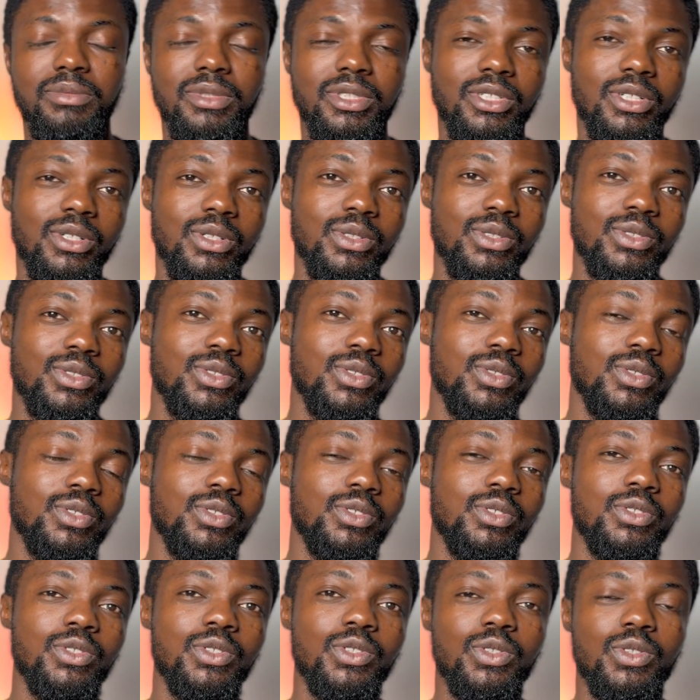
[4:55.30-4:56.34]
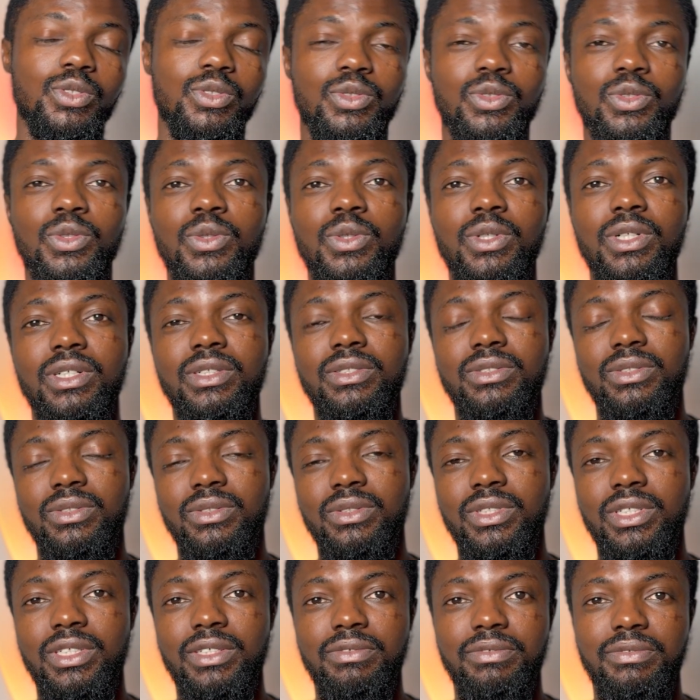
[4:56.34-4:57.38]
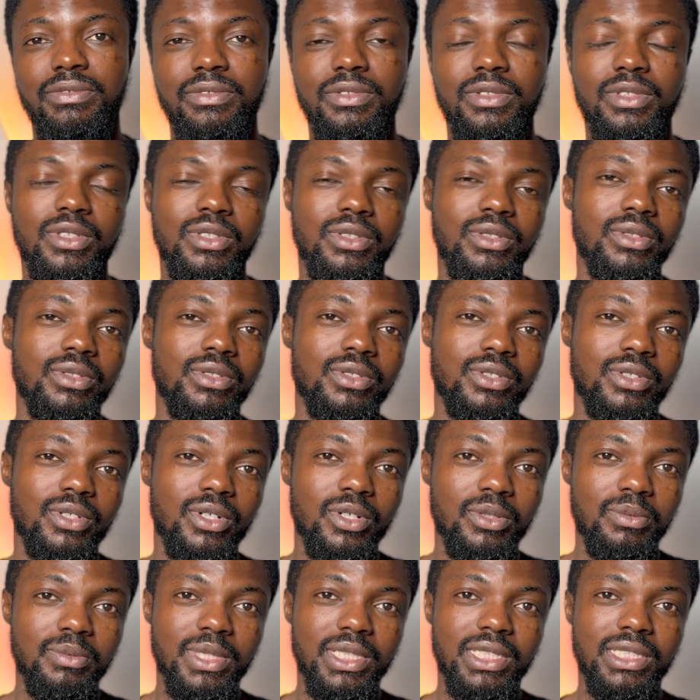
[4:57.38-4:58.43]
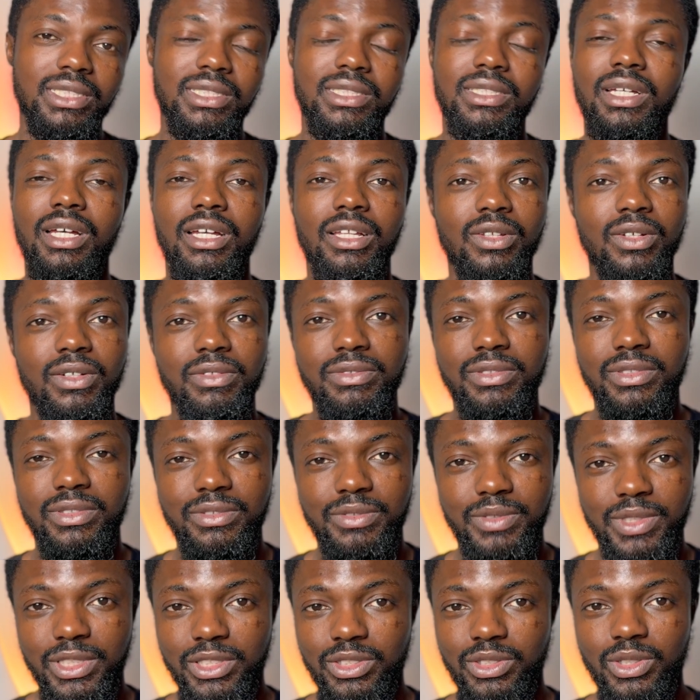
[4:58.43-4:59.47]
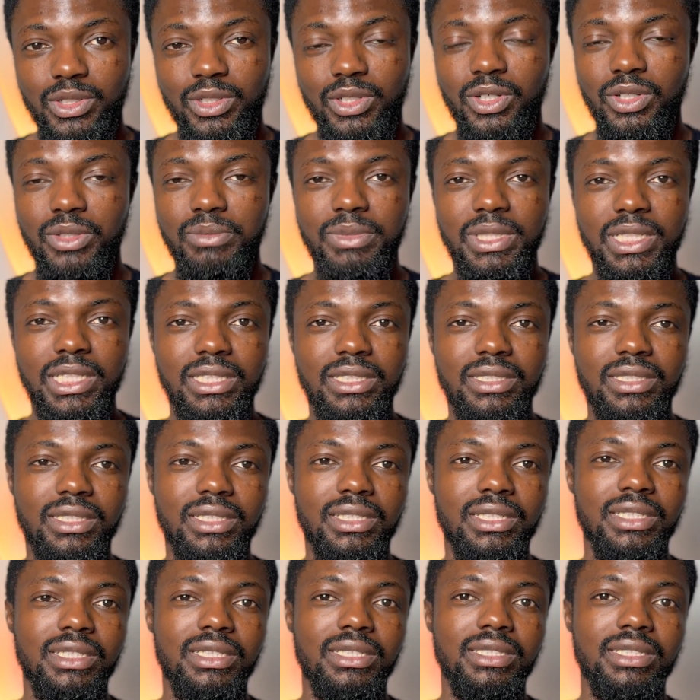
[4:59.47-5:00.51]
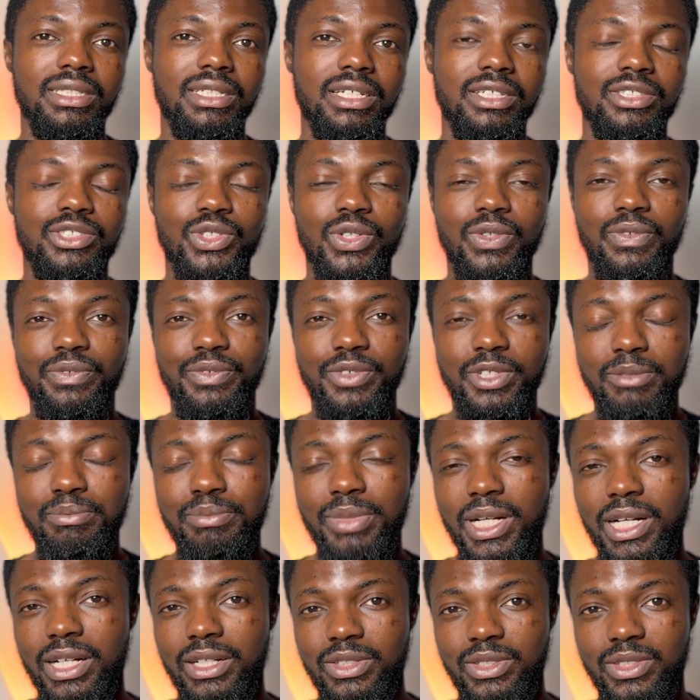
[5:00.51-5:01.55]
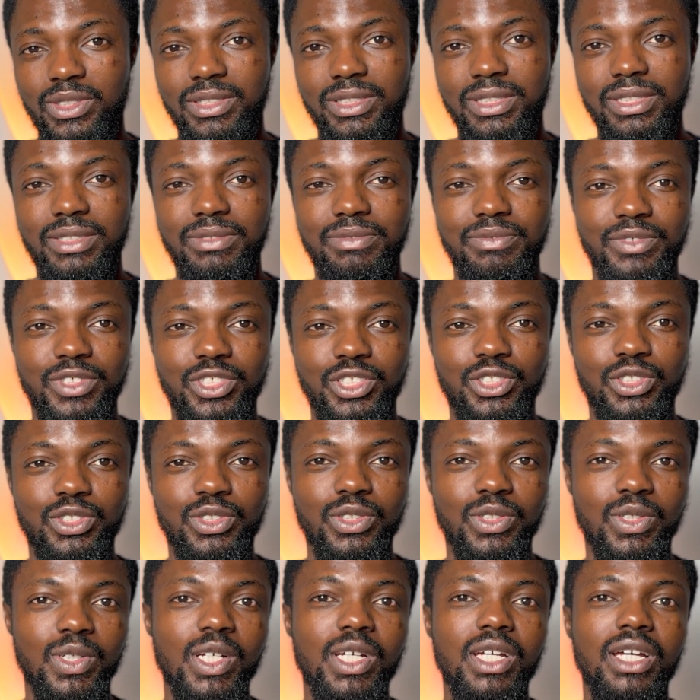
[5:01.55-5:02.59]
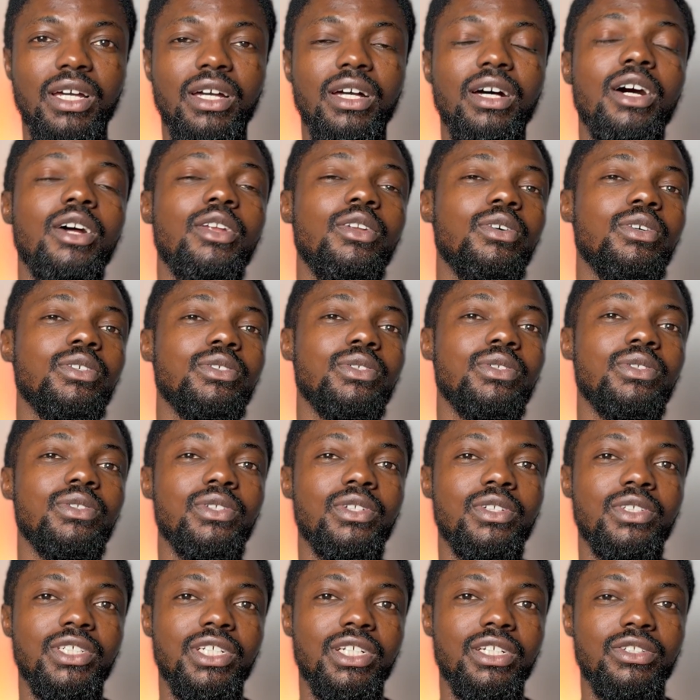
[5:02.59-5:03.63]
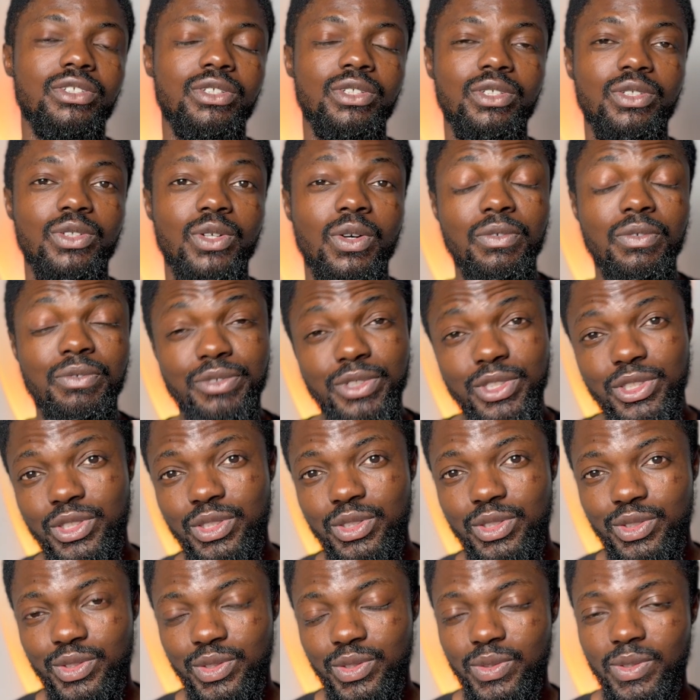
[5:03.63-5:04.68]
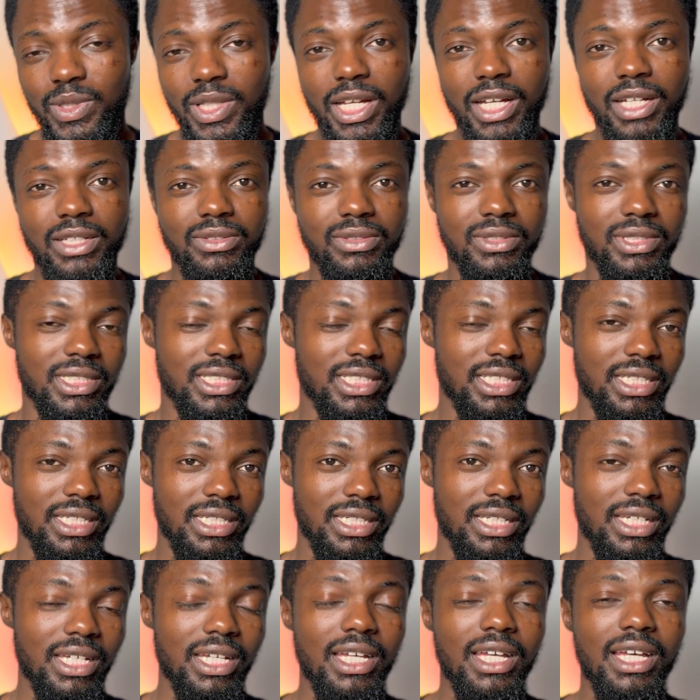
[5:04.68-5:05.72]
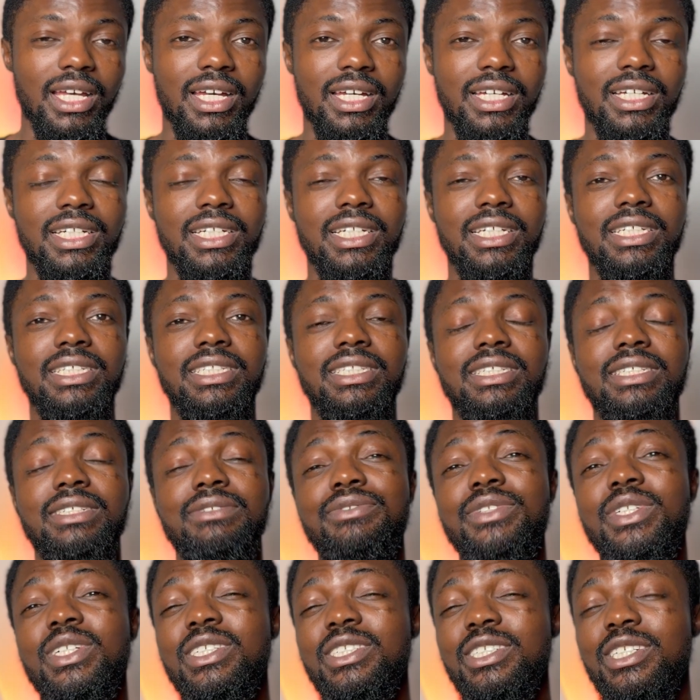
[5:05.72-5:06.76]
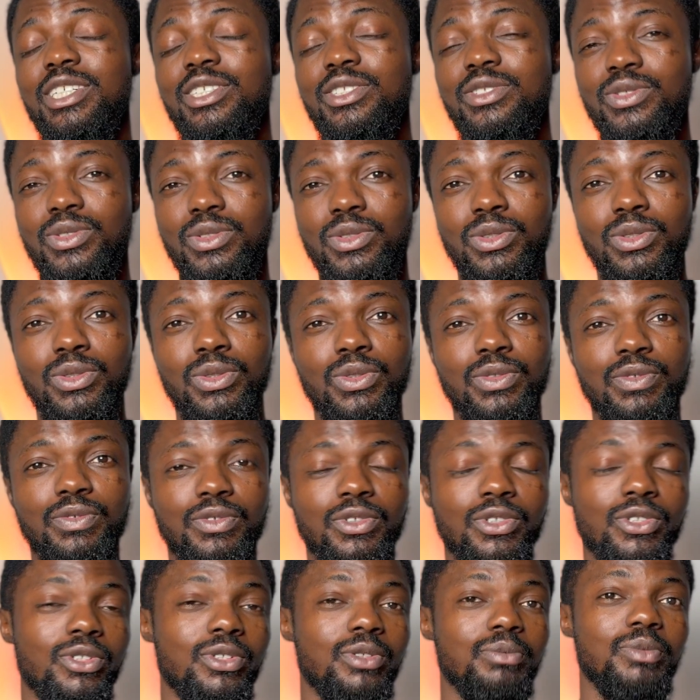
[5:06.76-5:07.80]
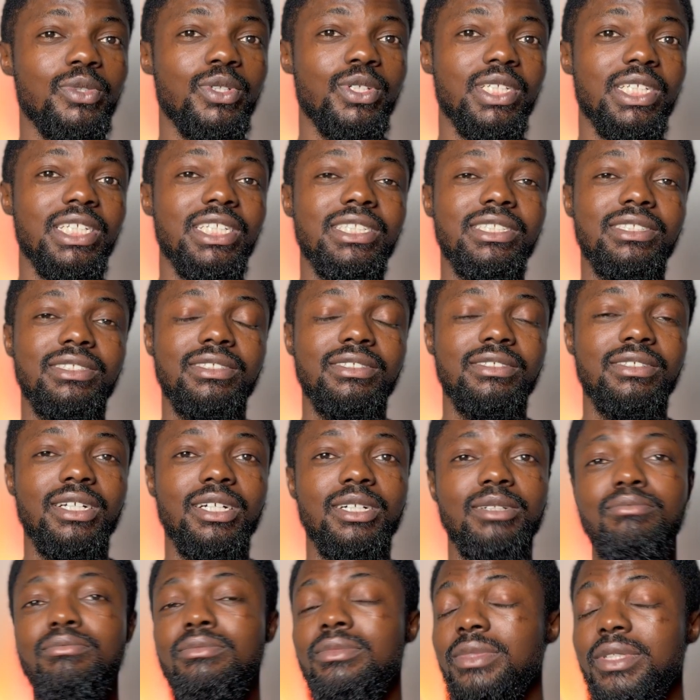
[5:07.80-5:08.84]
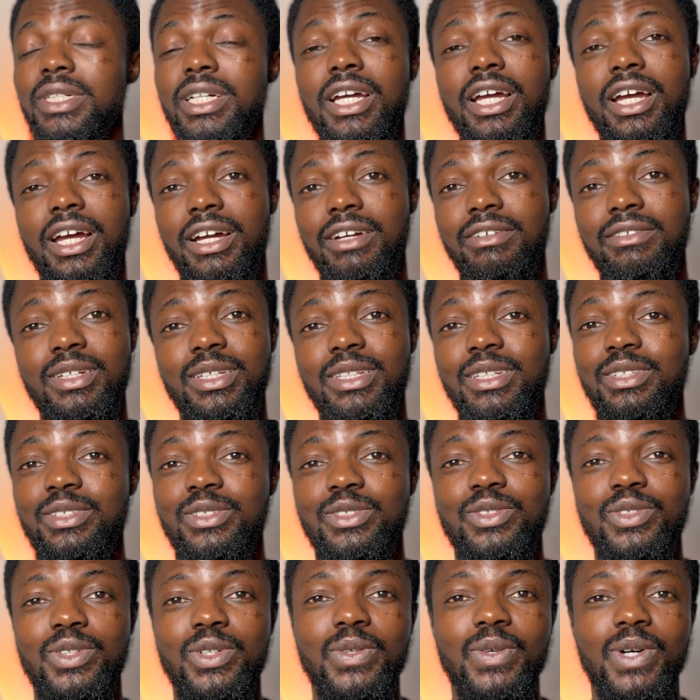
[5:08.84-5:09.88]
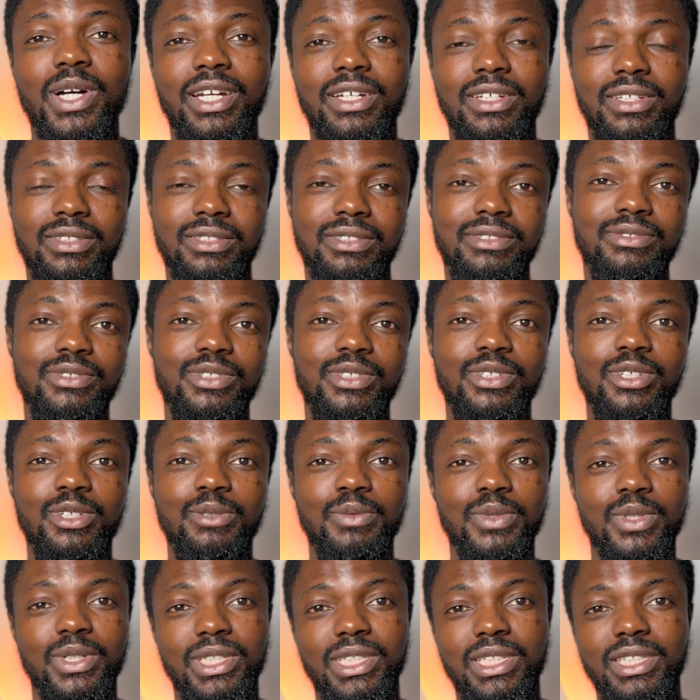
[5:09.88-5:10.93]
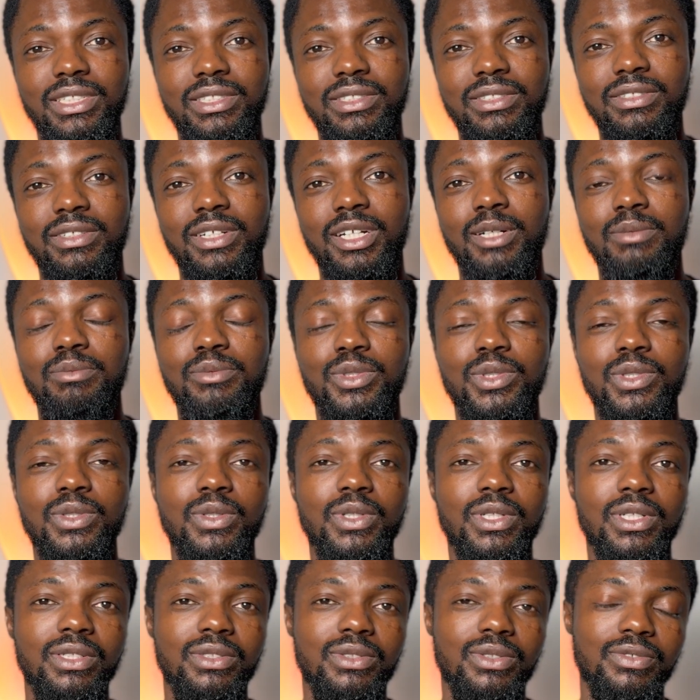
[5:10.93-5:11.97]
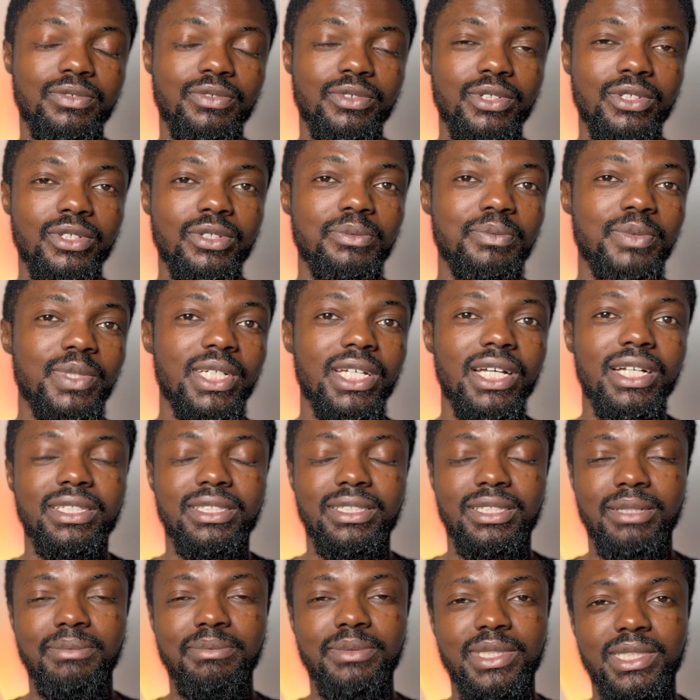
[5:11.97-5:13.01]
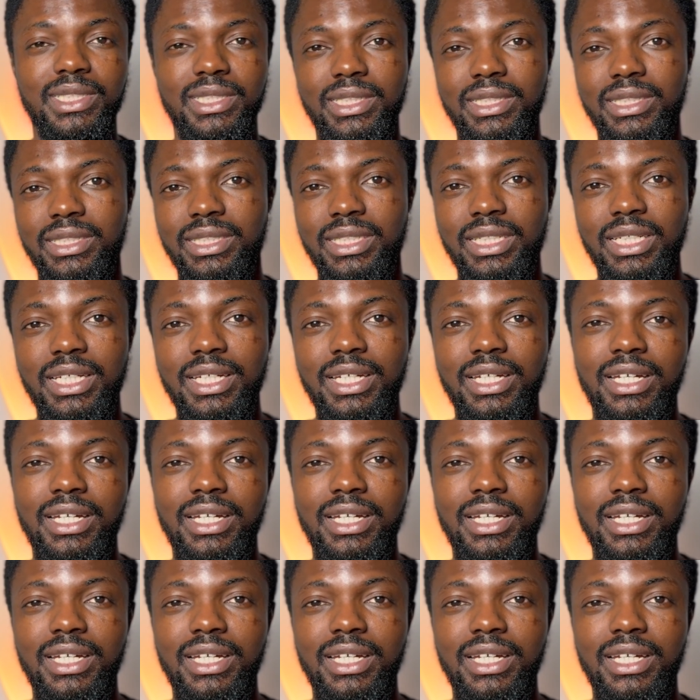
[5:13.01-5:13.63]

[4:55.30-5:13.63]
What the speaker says: Also, you could do well to leave those comments. I love to read your comments and get your feedback on the video, and also suggestions videos you would like to see. And if you're yet to follow me on Instagram, I really don't know why you're not following me on Instagram. Do well to follow me at some mistakes.